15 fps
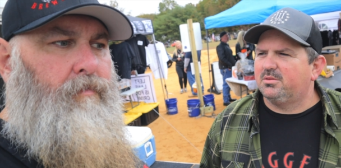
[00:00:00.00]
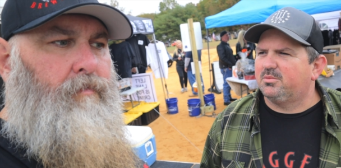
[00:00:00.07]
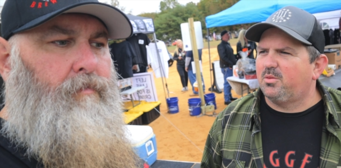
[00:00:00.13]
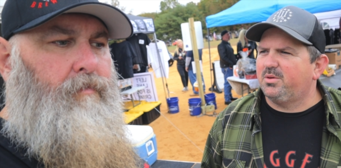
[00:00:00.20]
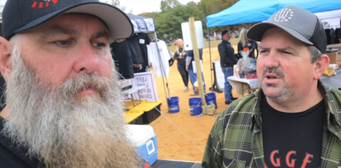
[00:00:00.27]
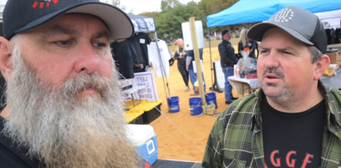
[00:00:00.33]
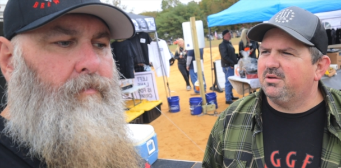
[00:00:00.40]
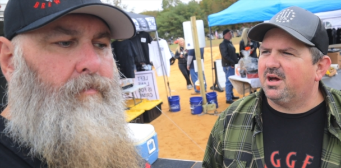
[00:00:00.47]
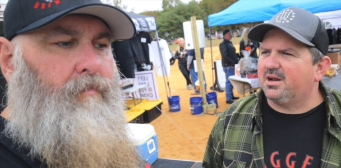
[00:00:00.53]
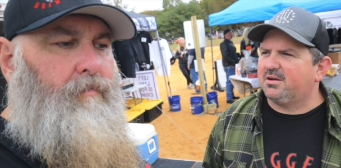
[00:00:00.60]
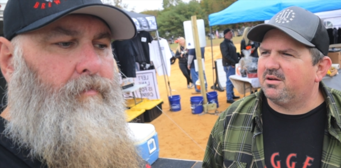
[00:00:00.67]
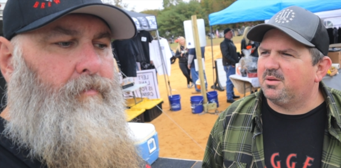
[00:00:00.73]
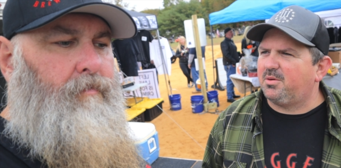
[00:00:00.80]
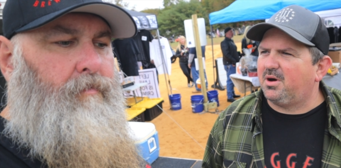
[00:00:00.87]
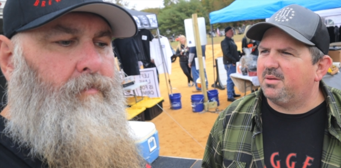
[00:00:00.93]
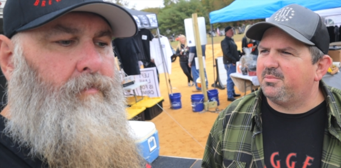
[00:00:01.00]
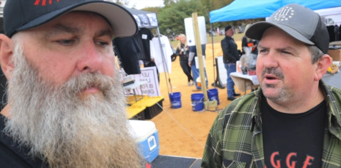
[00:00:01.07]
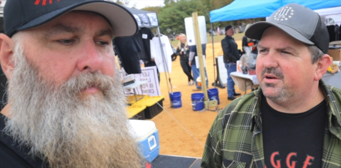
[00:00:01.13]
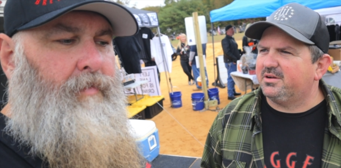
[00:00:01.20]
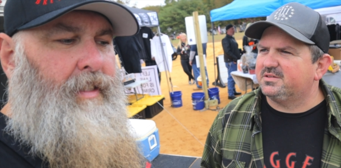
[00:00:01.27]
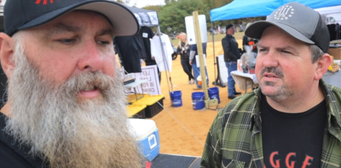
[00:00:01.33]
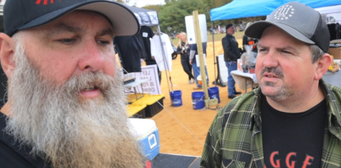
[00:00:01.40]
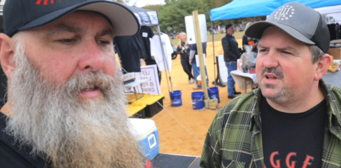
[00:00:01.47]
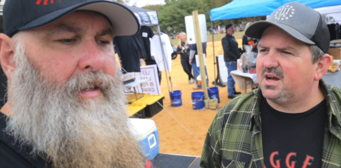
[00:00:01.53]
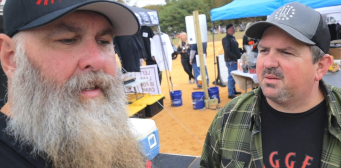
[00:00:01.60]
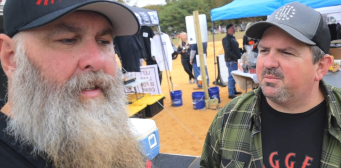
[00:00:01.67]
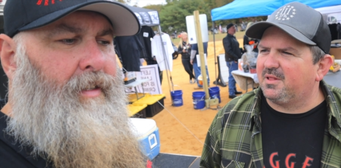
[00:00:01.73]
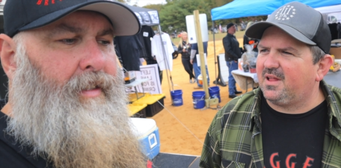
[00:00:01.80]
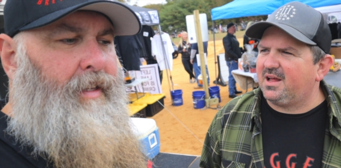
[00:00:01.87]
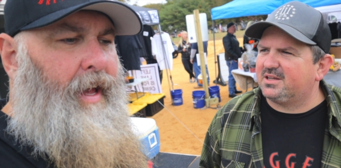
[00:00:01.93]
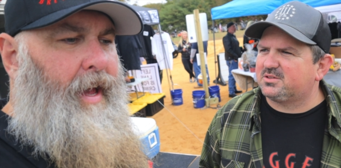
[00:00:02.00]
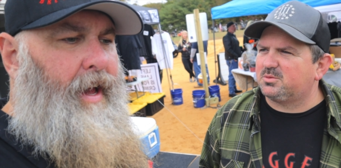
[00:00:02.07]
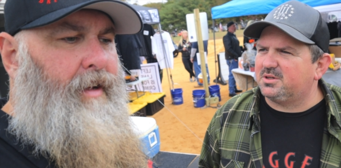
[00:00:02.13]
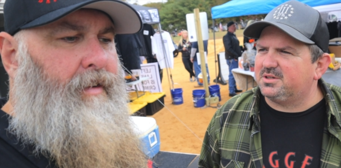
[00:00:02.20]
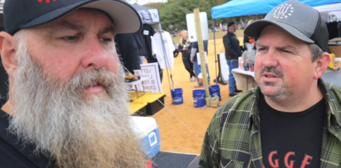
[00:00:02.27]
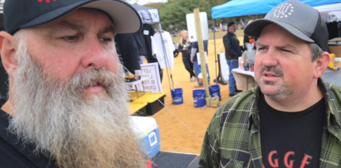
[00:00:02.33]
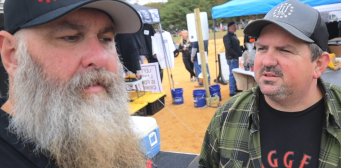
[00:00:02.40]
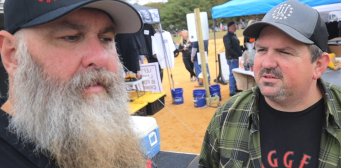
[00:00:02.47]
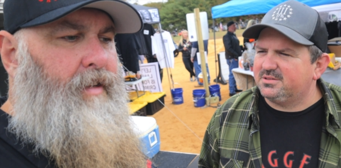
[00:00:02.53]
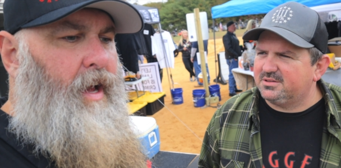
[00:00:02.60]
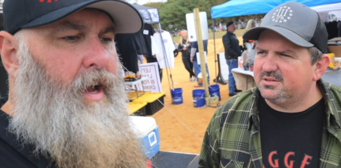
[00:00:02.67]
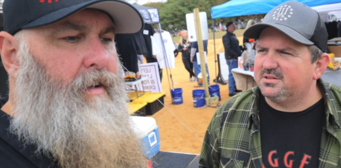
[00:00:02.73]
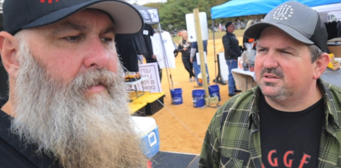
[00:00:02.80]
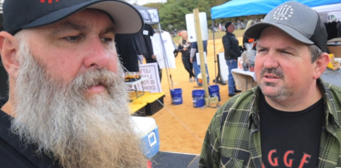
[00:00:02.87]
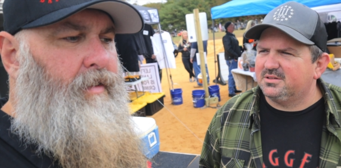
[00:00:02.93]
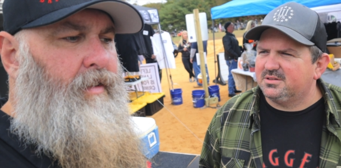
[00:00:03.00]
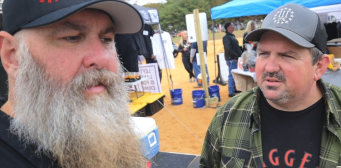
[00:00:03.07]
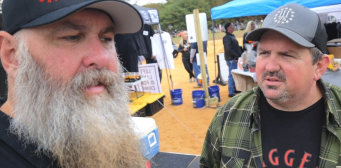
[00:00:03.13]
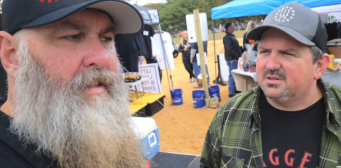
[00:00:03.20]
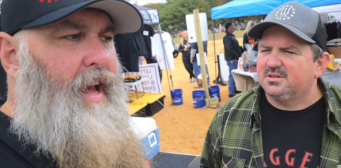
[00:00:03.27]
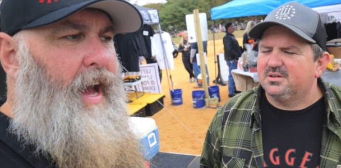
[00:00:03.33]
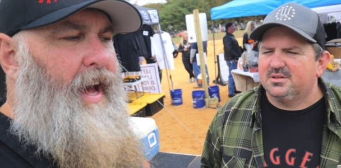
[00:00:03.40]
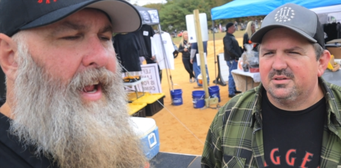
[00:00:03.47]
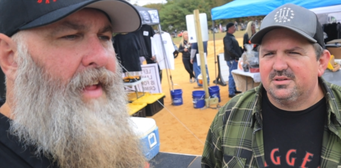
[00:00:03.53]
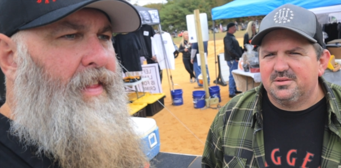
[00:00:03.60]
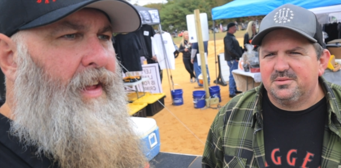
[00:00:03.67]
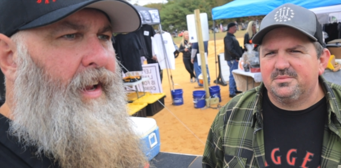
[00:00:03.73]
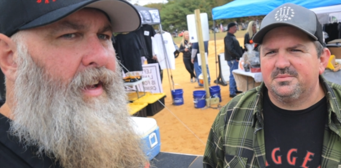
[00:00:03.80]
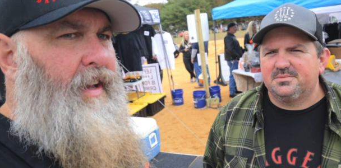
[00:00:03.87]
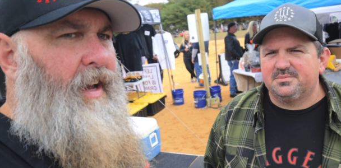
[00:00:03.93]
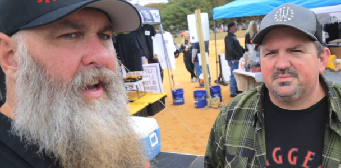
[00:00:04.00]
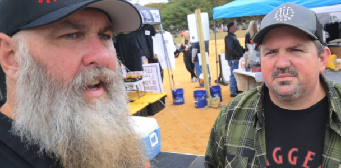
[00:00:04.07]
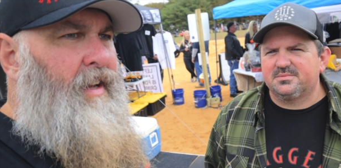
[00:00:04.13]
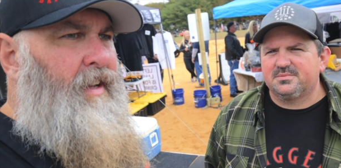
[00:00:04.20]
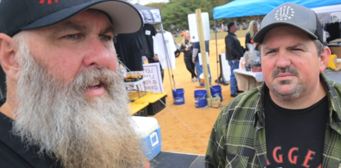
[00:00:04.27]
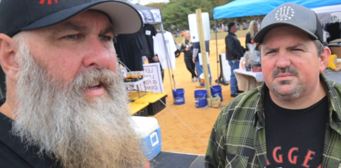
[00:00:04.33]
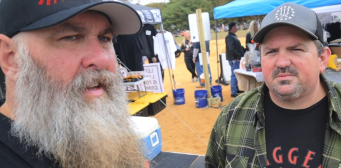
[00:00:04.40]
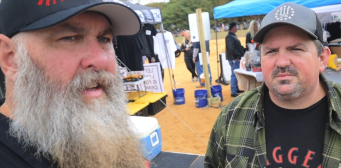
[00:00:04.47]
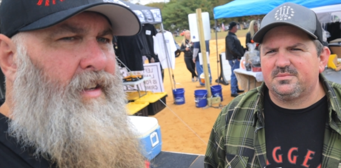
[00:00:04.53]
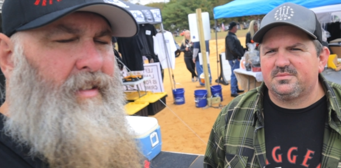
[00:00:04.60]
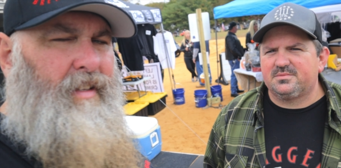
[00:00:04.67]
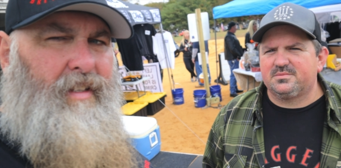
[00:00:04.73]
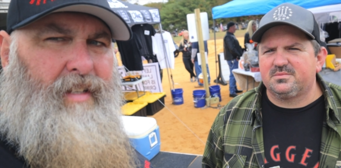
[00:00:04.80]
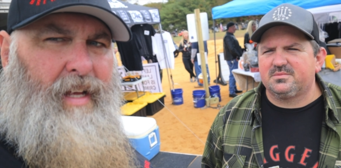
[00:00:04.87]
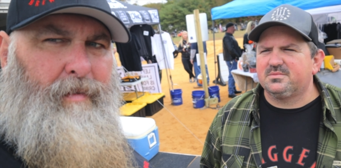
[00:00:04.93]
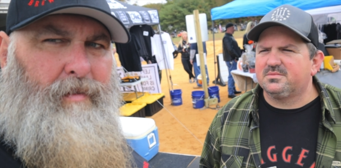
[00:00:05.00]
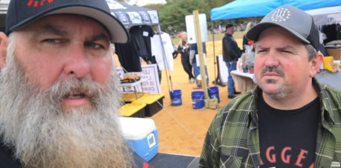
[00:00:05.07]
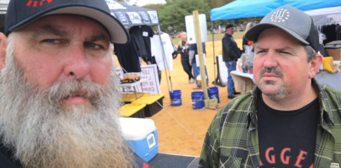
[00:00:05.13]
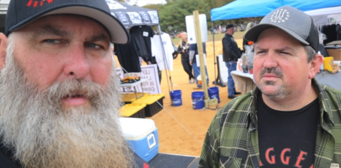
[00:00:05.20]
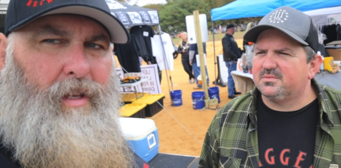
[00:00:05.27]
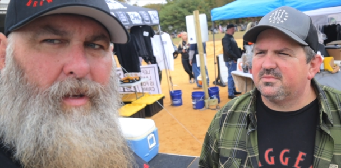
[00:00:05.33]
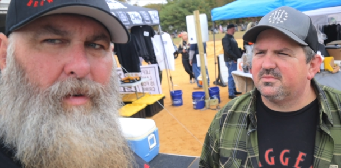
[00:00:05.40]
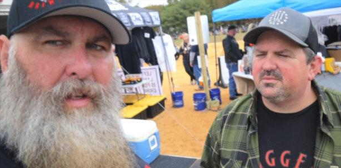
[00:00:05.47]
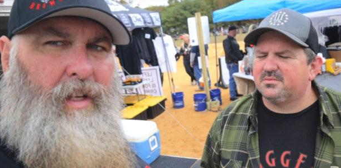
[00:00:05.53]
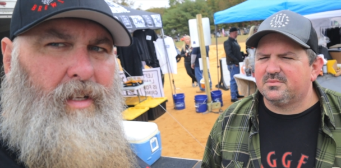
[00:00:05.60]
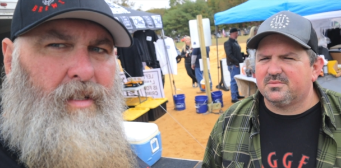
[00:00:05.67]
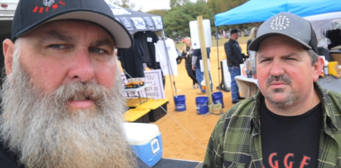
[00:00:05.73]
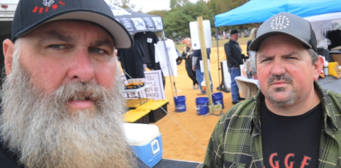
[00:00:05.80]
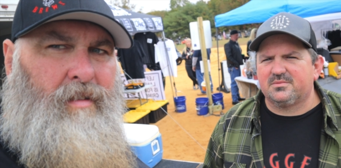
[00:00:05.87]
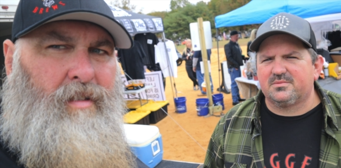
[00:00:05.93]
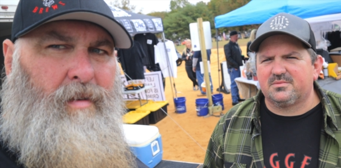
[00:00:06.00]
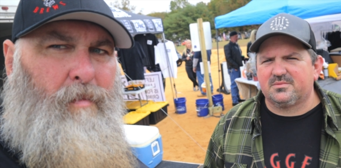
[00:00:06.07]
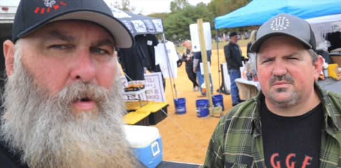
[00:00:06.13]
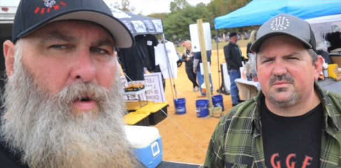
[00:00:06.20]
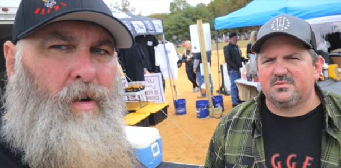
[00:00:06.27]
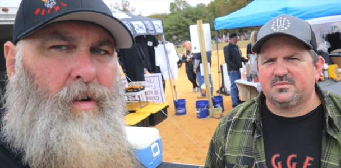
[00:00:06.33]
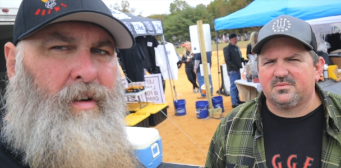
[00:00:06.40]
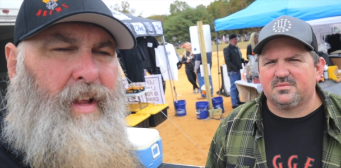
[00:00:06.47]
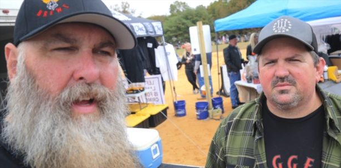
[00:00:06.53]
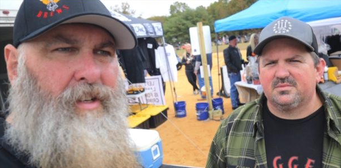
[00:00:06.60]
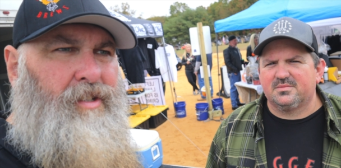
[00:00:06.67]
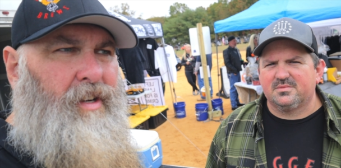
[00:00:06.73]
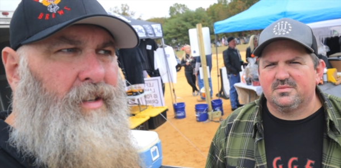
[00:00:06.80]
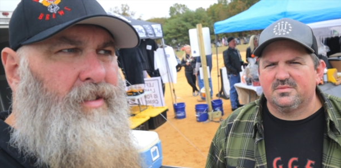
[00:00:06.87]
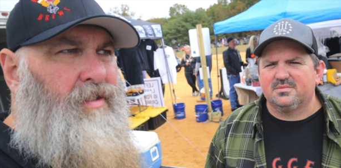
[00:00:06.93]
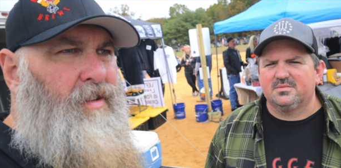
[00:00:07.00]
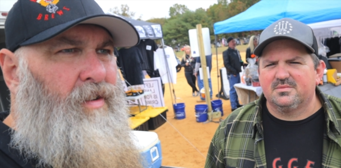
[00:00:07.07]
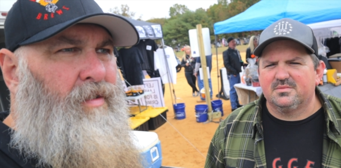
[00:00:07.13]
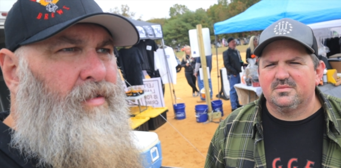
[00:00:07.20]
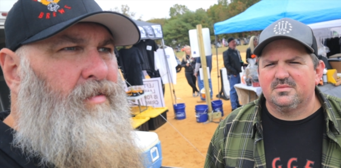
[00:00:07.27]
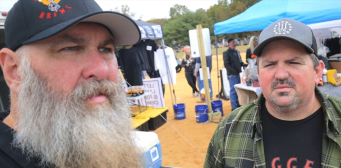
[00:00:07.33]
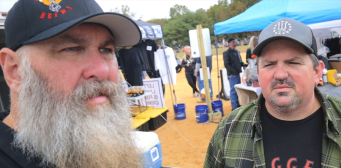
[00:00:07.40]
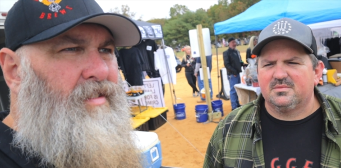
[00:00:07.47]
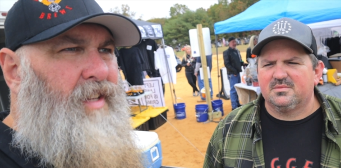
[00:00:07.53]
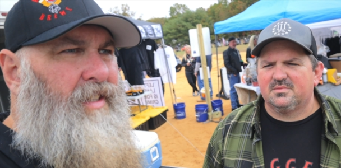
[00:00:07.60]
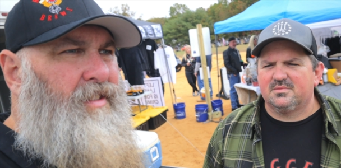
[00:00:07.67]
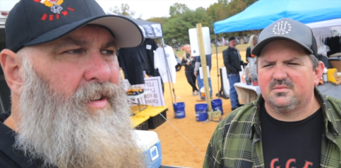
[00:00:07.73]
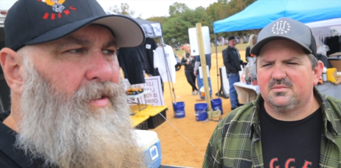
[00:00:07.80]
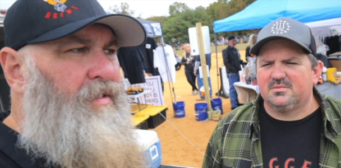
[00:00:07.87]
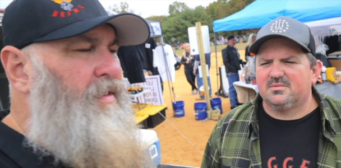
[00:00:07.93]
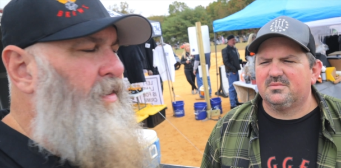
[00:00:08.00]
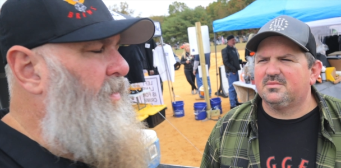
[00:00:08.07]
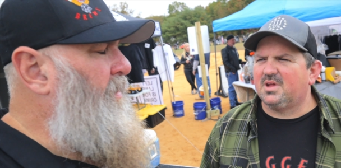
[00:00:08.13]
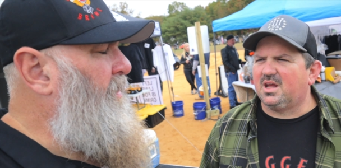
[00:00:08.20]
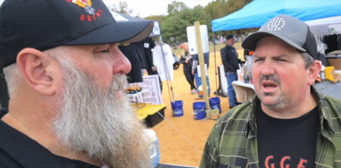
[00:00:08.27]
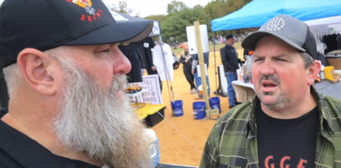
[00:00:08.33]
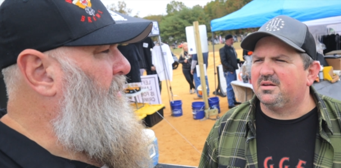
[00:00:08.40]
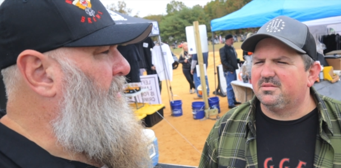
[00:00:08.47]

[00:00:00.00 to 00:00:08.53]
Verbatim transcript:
Speaker 1: what we do down here in the Pine Barrens. It's not going to be the last Yeah,
Speaker 2: time. no, it's not. I think, uh, I think Sam's going to be doing these some more next year, so stay tuned. Yeah.